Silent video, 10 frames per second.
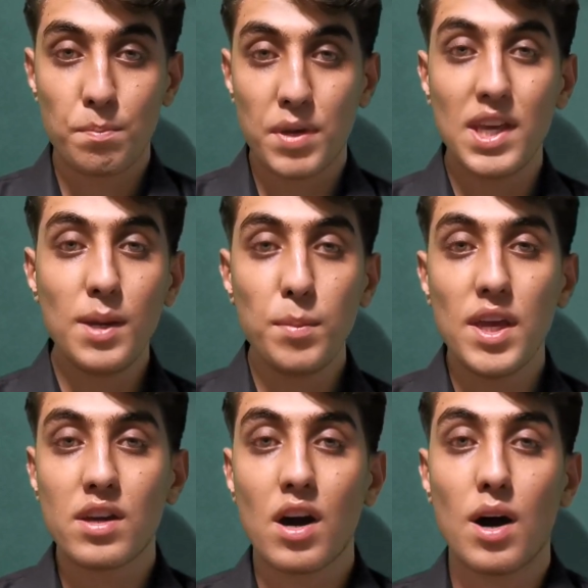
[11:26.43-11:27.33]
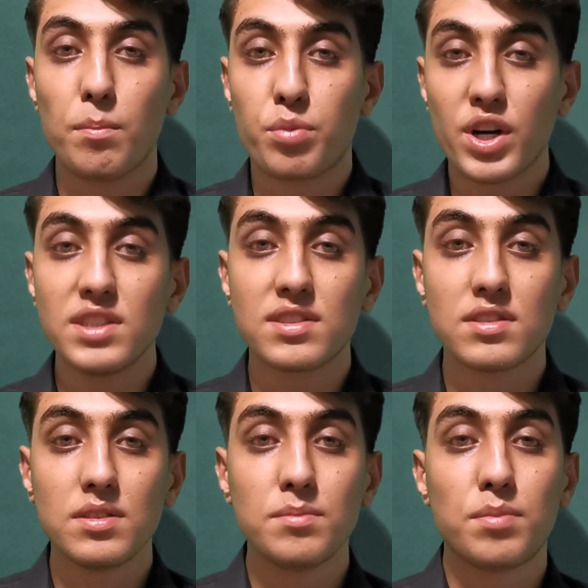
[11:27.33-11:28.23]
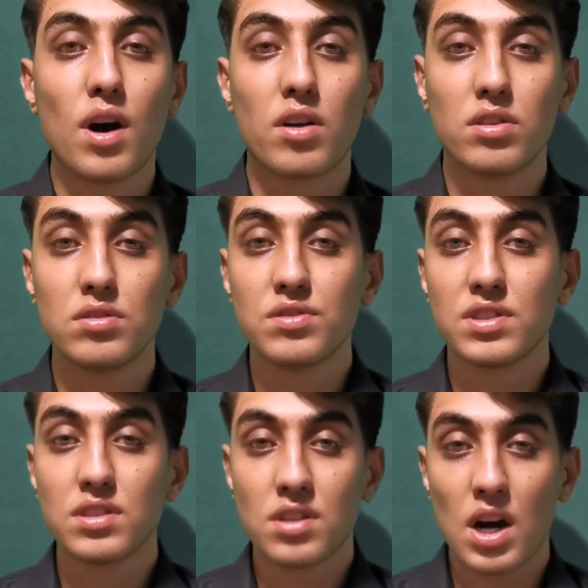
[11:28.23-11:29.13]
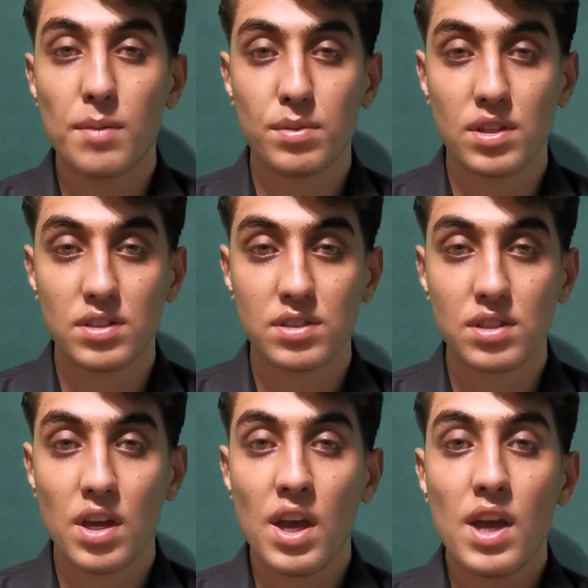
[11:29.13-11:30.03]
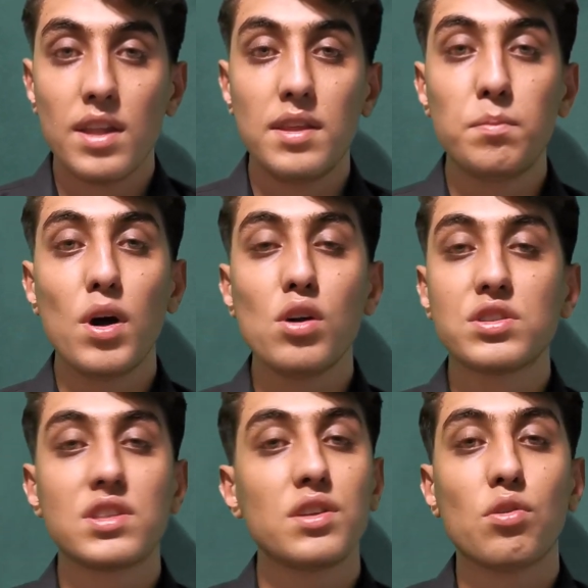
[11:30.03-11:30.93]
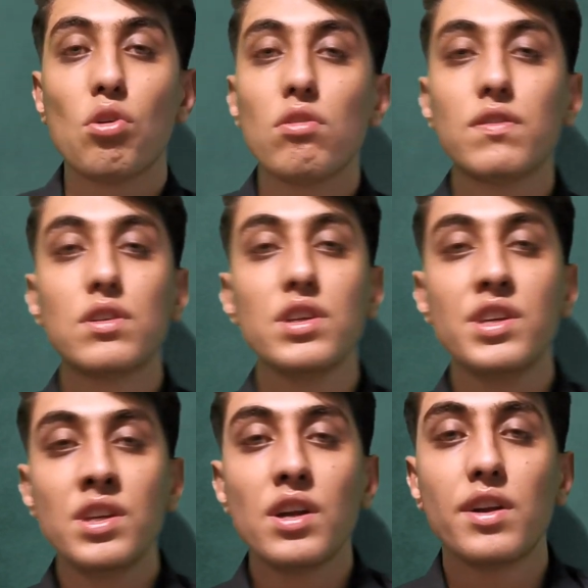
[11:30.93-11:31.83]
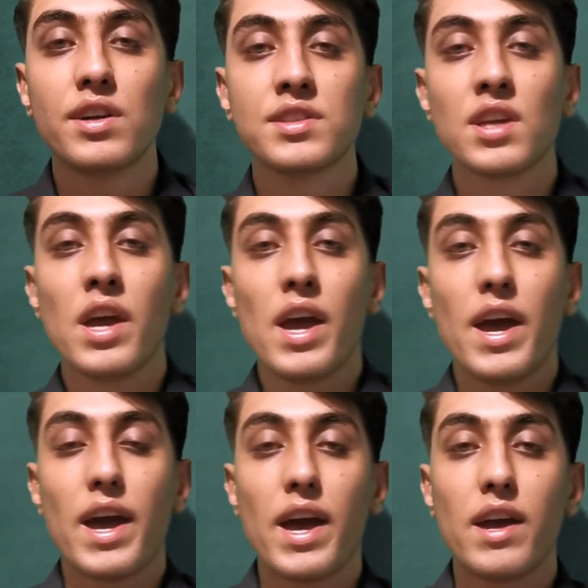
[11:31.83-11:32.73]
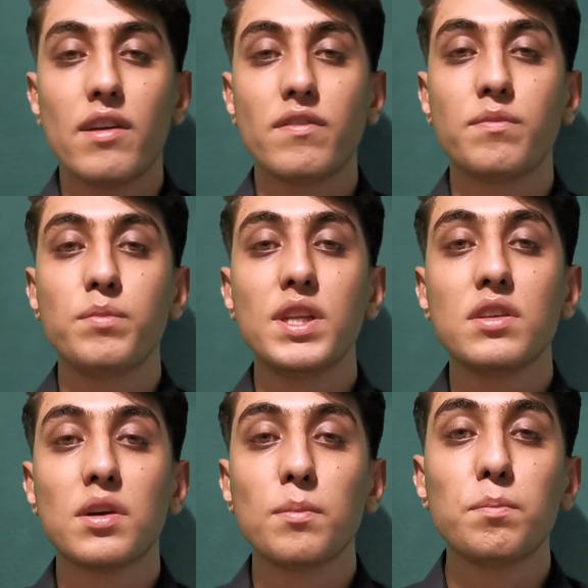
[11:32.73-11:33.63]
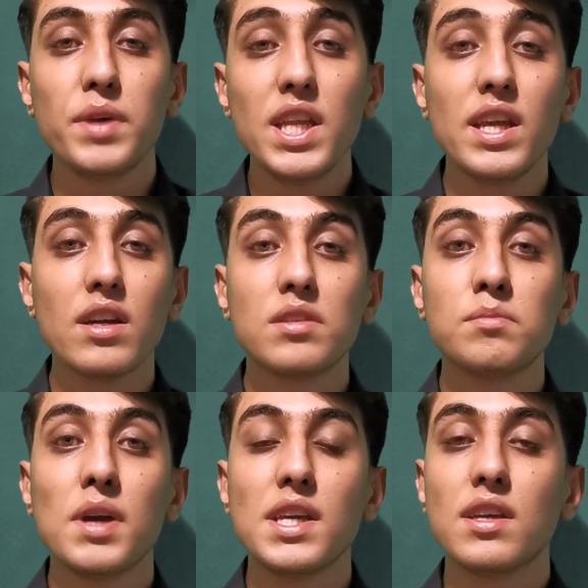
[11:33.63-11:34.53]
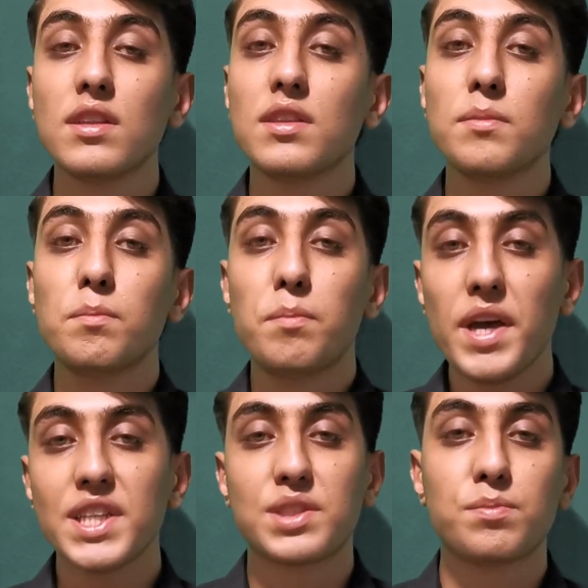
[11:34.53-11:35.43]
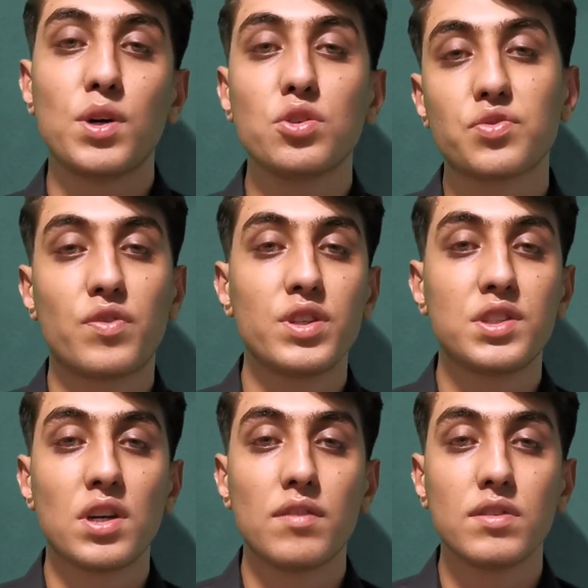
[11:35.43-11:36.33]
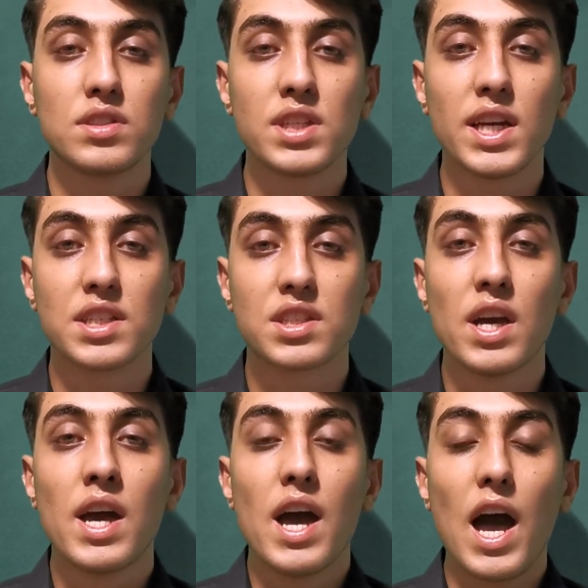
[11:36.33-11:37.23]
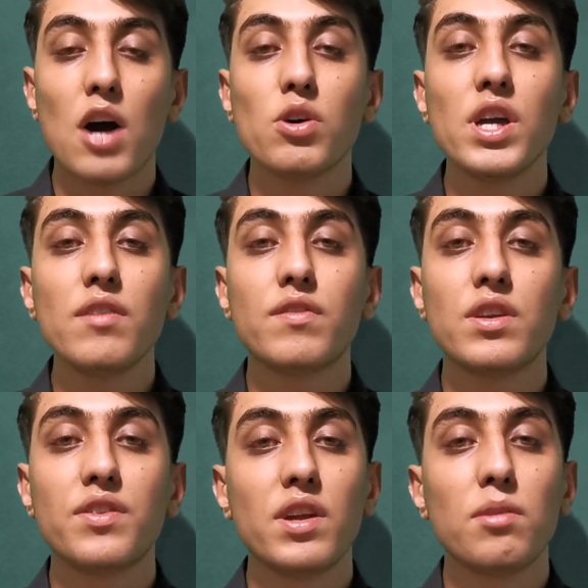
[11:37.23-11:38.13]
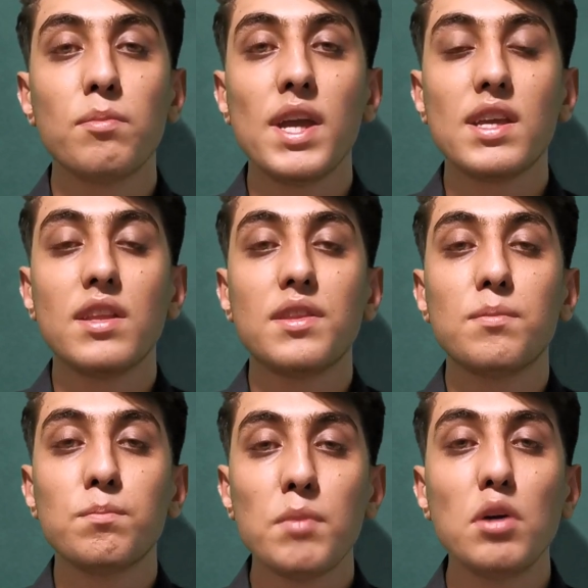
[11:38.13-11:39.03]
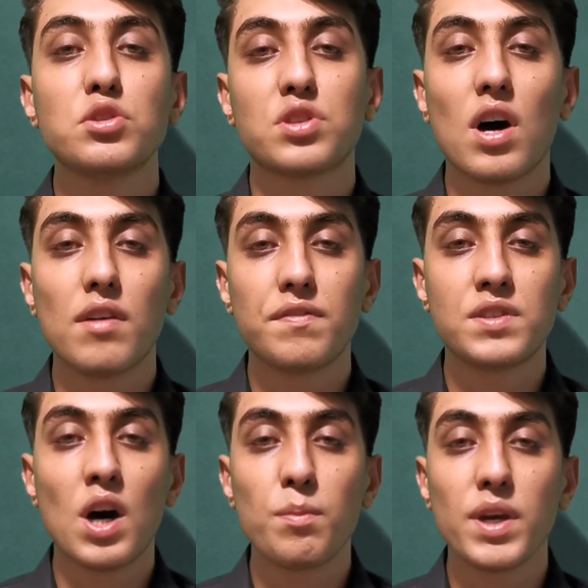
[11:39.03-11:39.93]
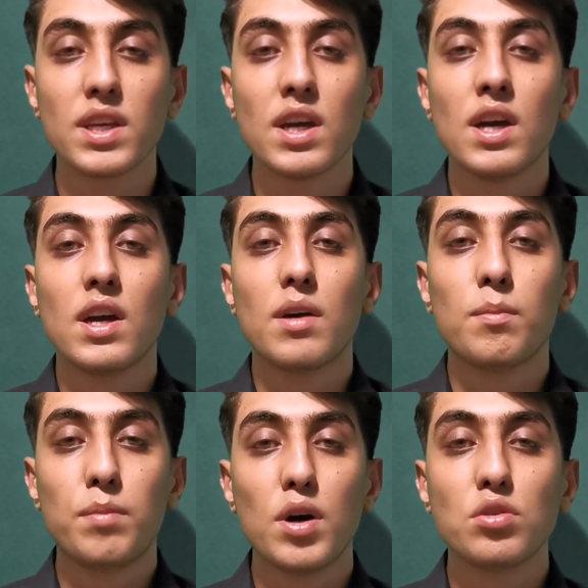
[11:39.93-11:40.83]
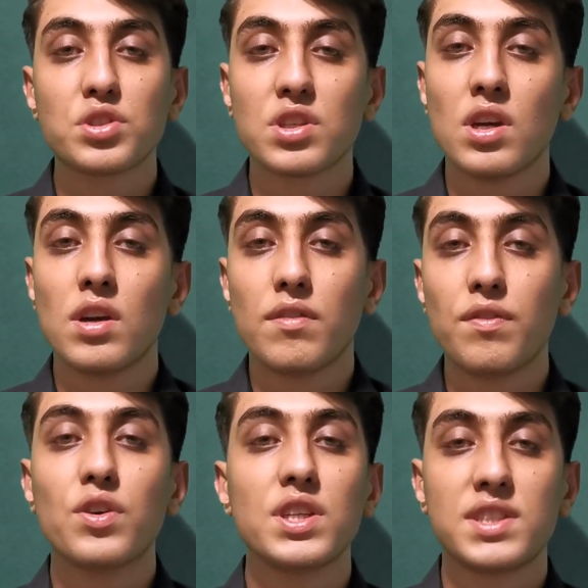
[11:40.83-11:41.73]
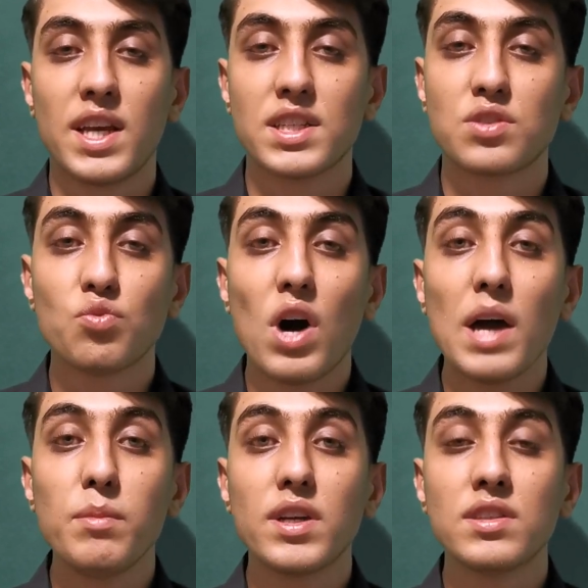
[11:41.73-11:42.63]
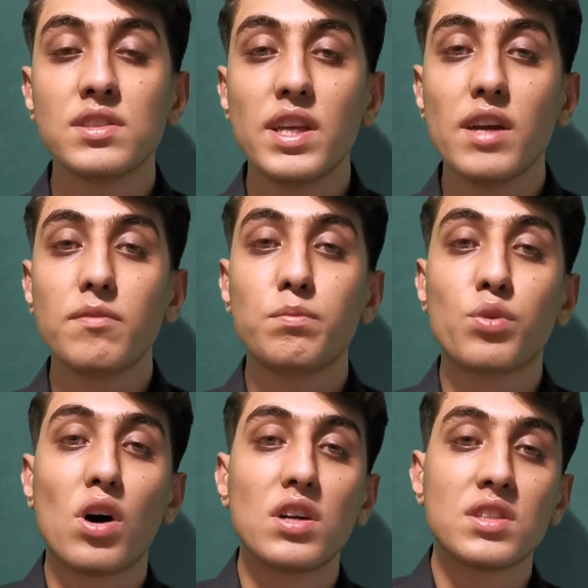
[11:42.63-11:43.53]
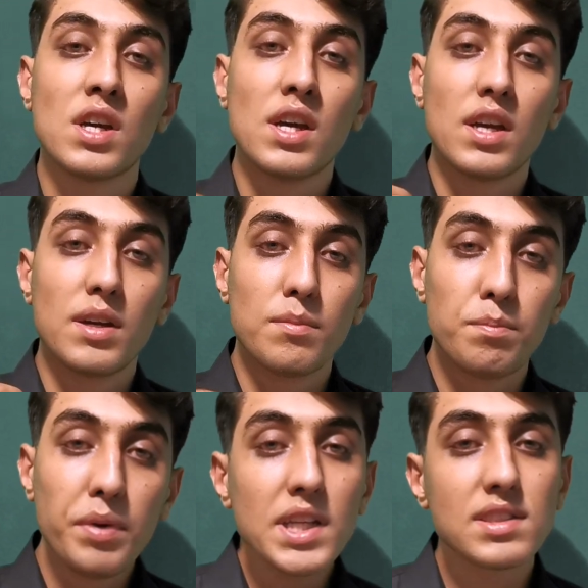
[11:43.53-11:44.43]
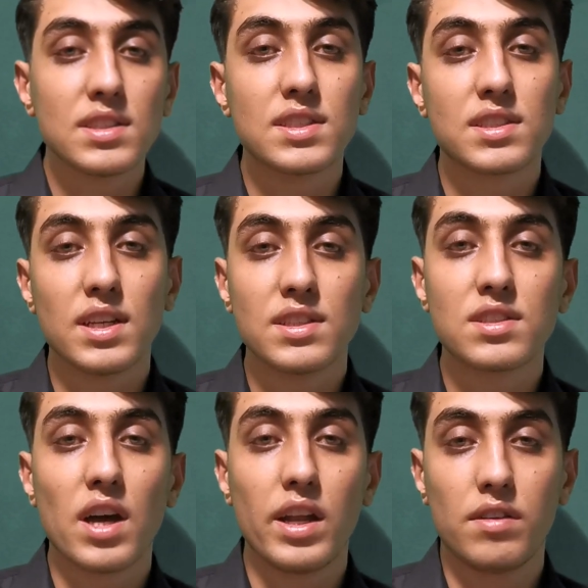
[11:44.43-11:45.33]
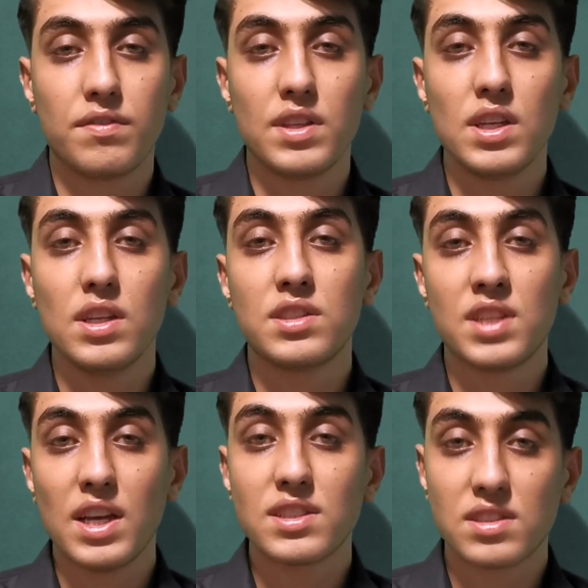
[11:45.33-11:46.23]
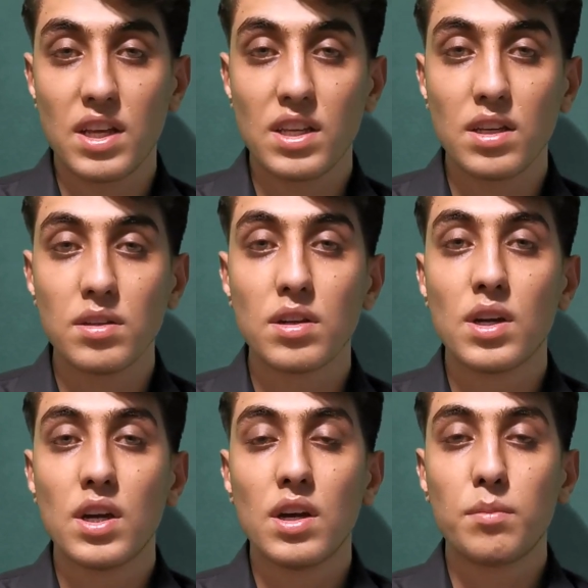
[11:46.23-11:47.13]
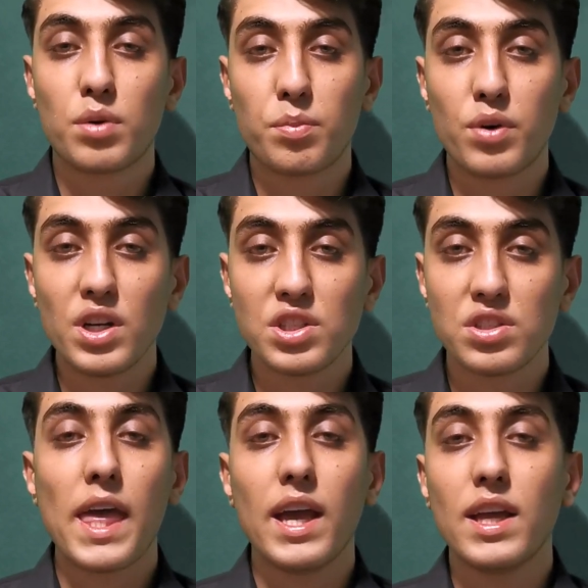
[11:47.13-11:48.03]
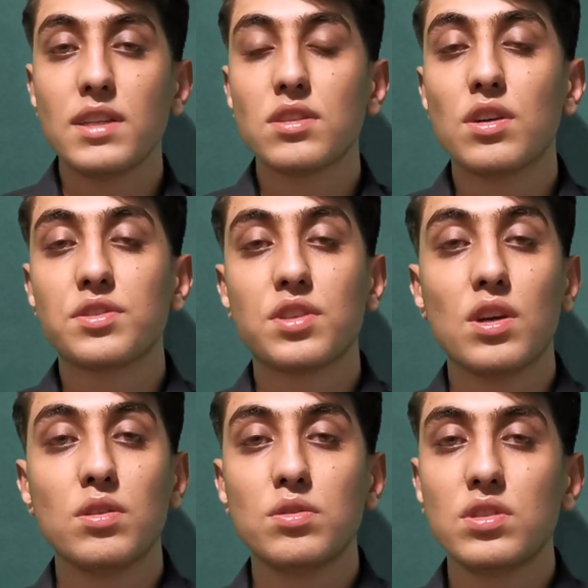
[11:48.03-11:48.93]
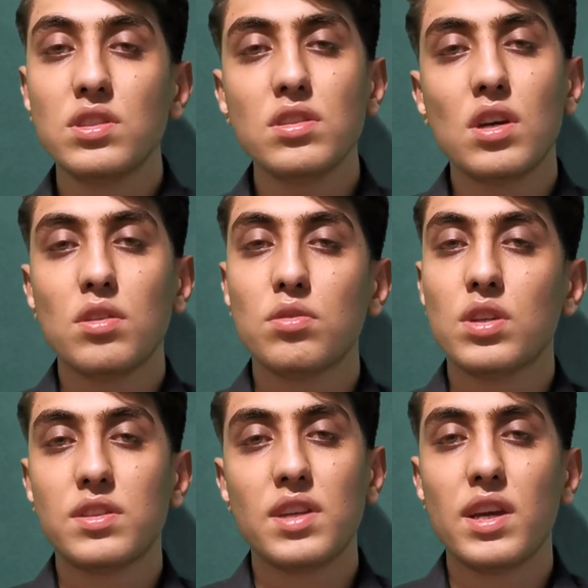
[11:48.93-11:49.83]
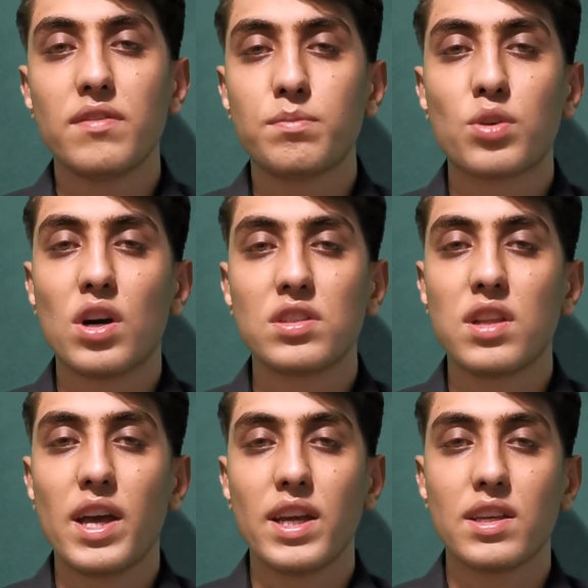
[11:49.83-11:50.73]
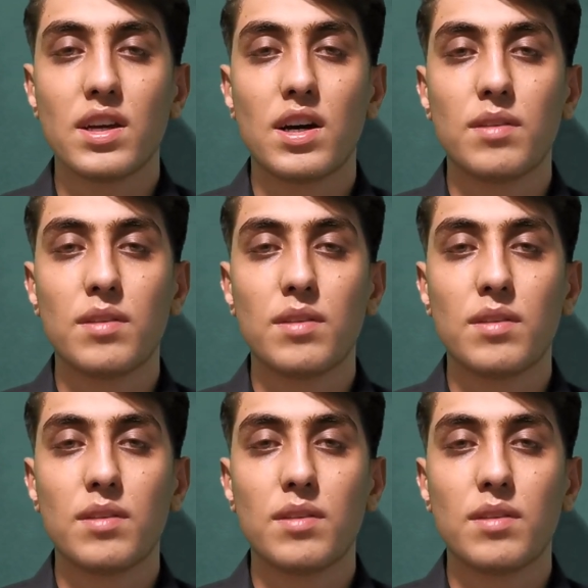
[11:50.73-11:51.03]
PBCOP, Princeton, Barron's, and Kaplan's. The books that over years have been competing on making the best books for the TOEFL test. However, they're making the most off-topic books for the test. Why? Because they have brought business inside of the test-taking preparation, and also, they have brought like